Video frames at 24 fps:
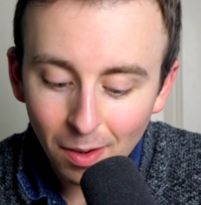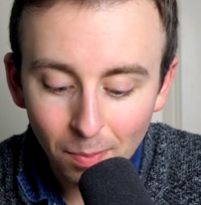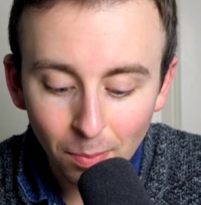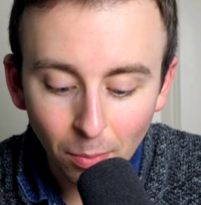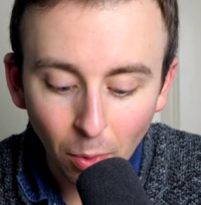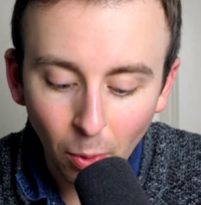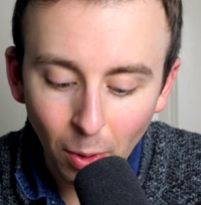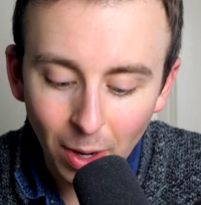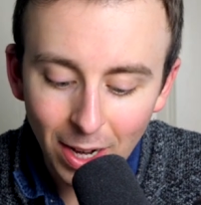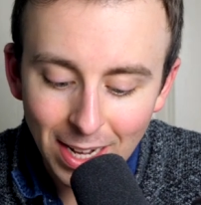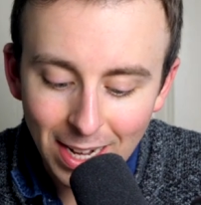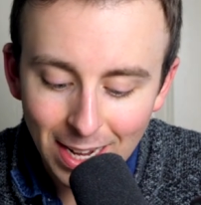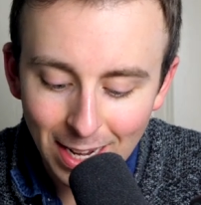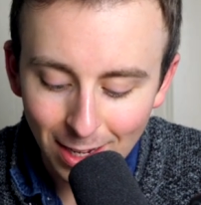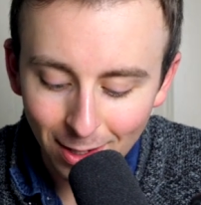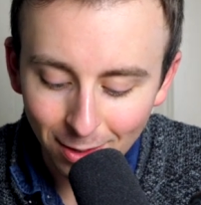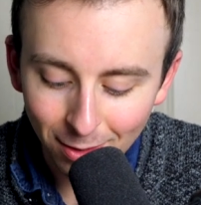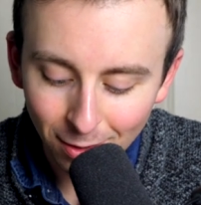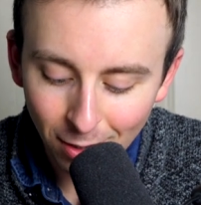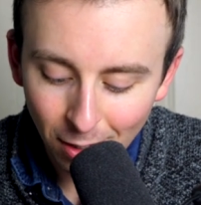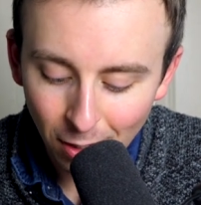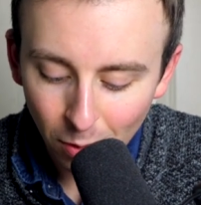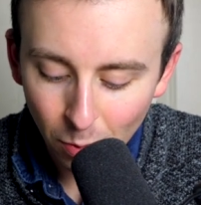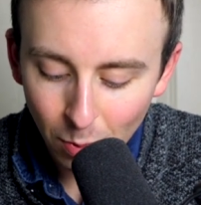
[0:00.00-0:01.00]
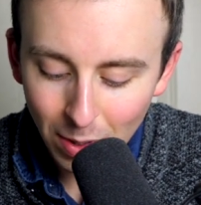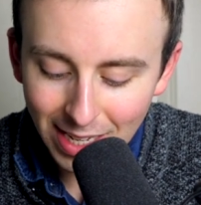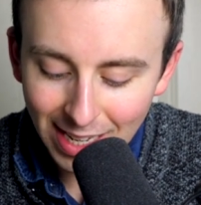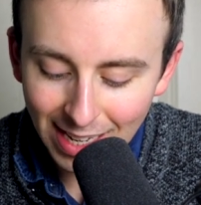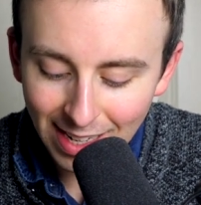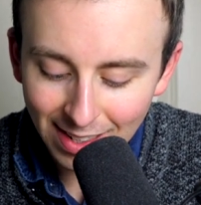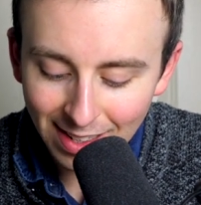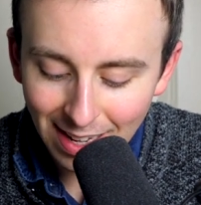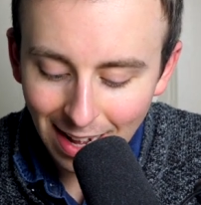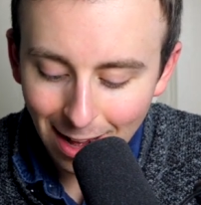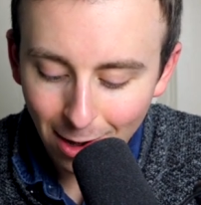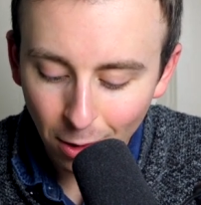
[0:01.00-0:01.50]
Point is, we
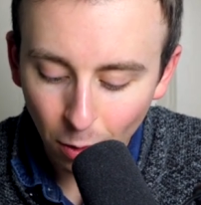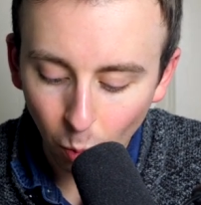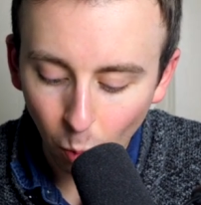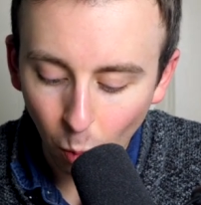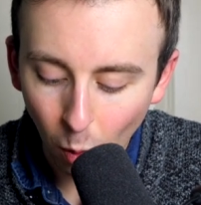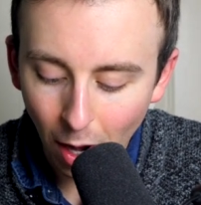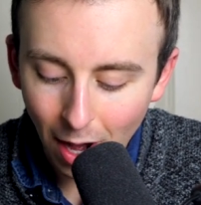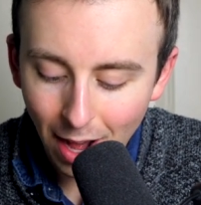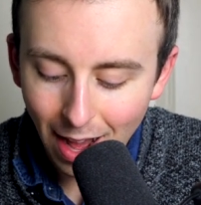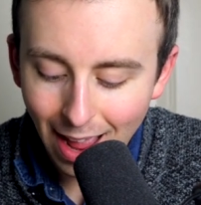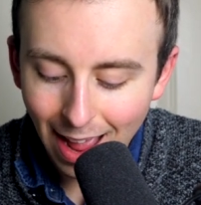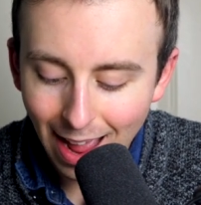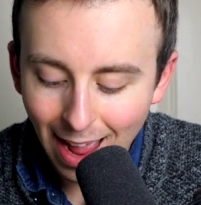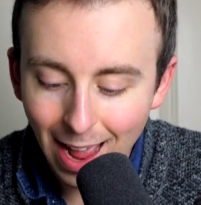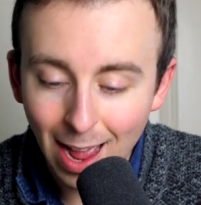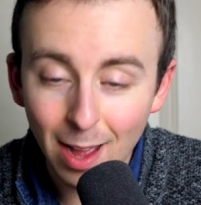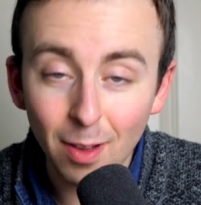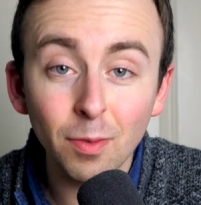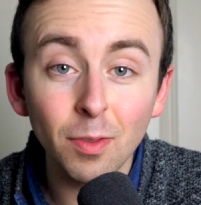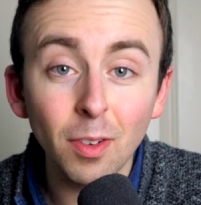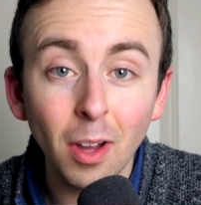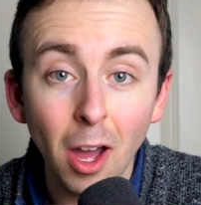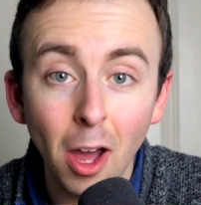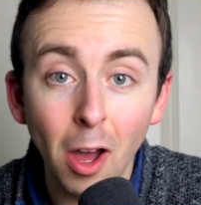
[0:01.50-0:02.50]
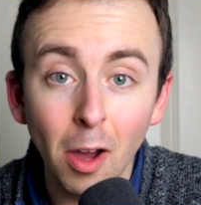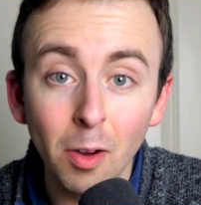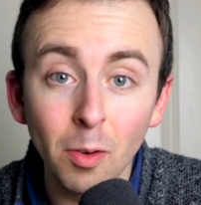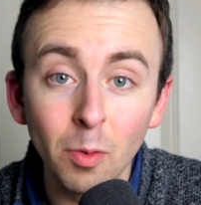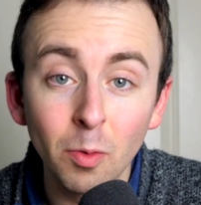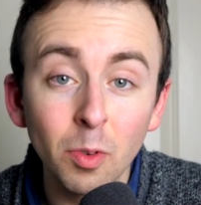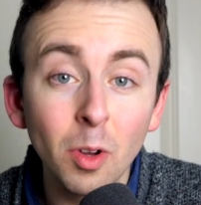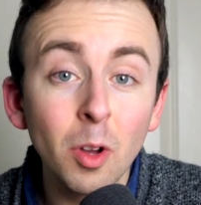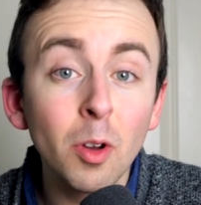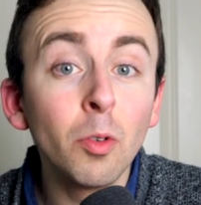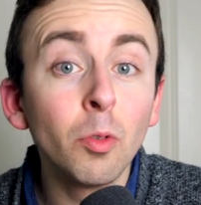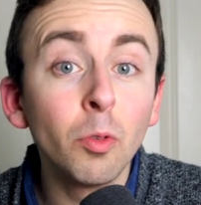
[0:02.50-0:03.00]
can take 1 half
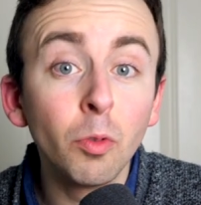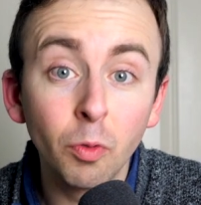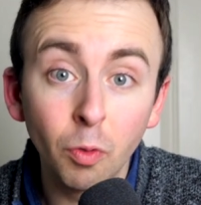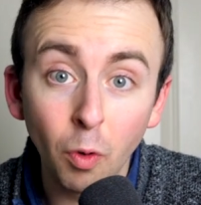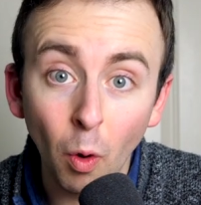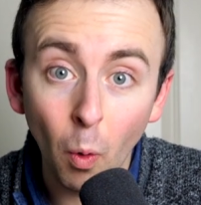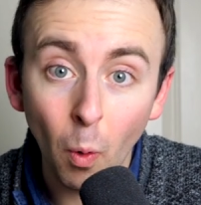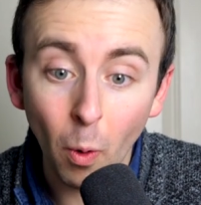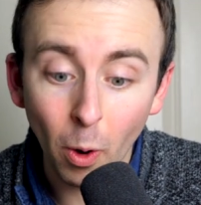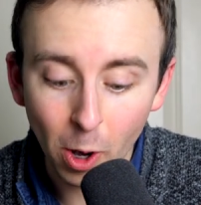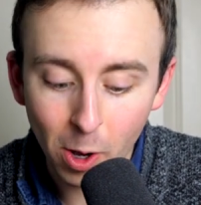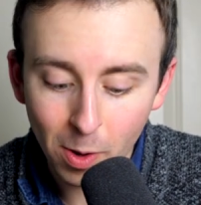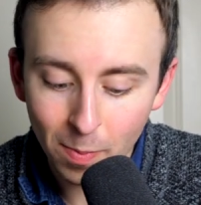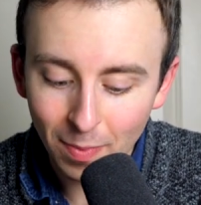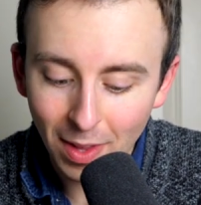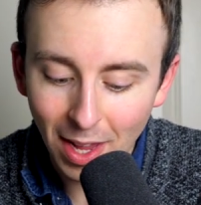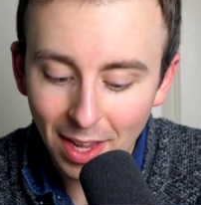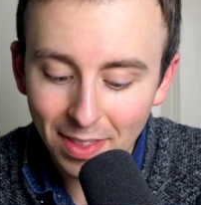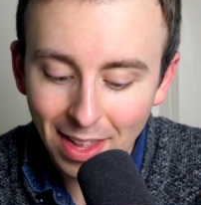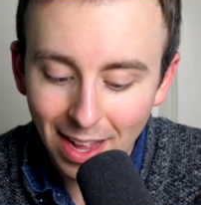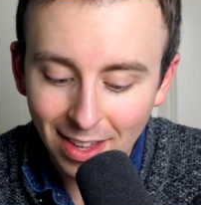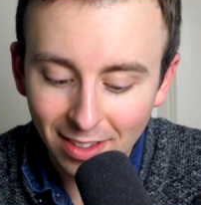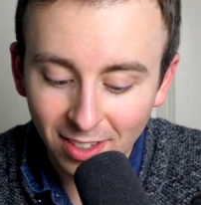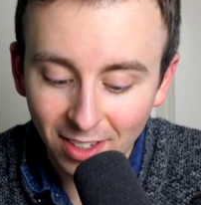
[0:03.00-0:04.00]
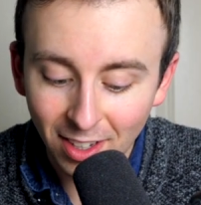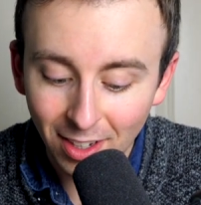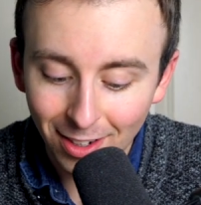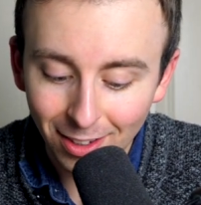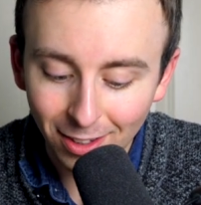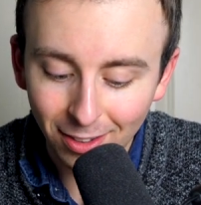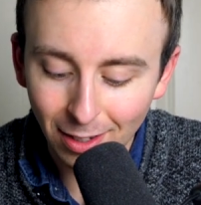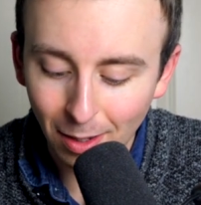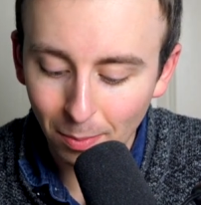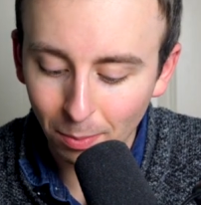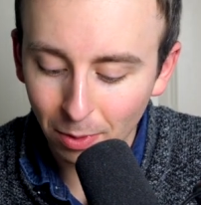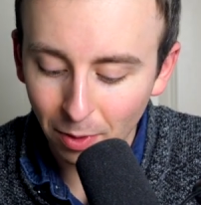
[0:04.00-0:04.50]
of 4, and that's going to
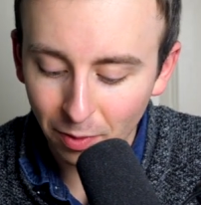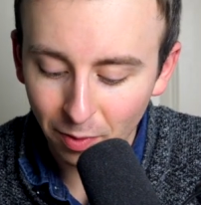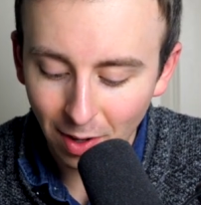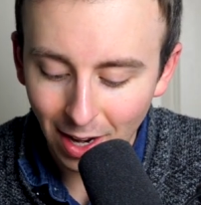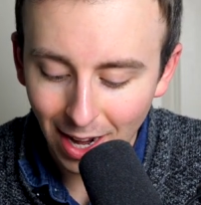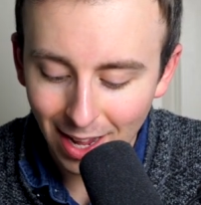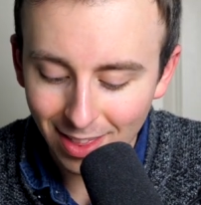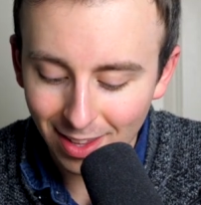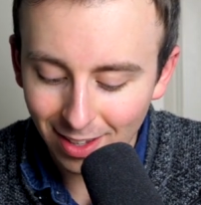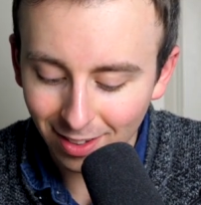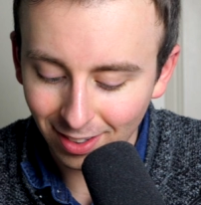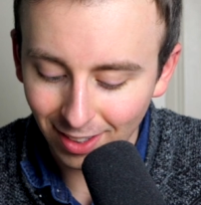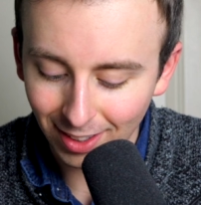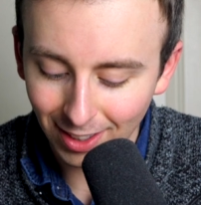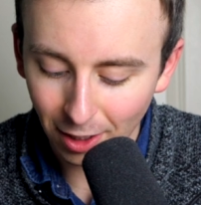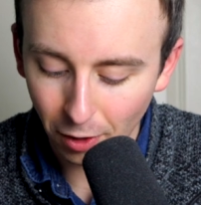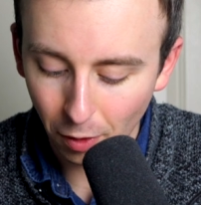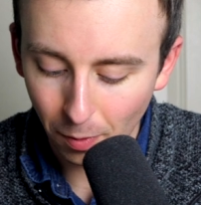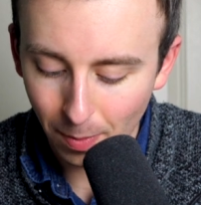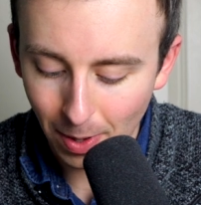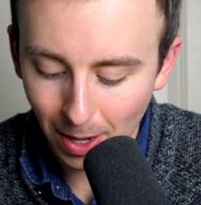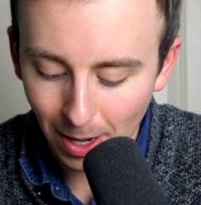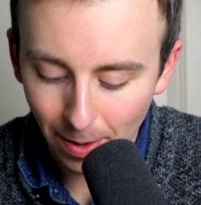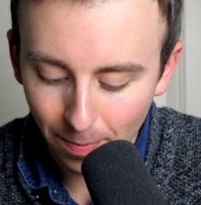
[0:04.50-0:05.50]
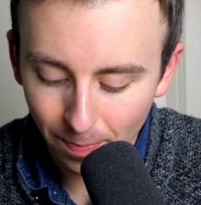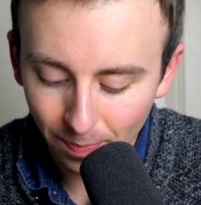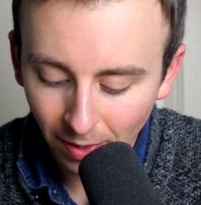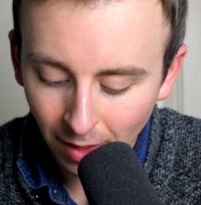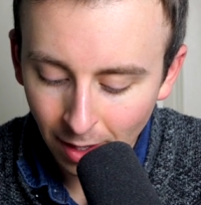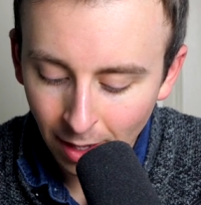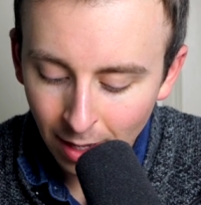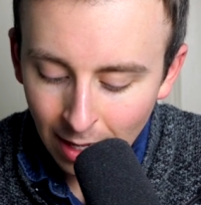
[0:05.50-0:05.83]
simplify this a little bit.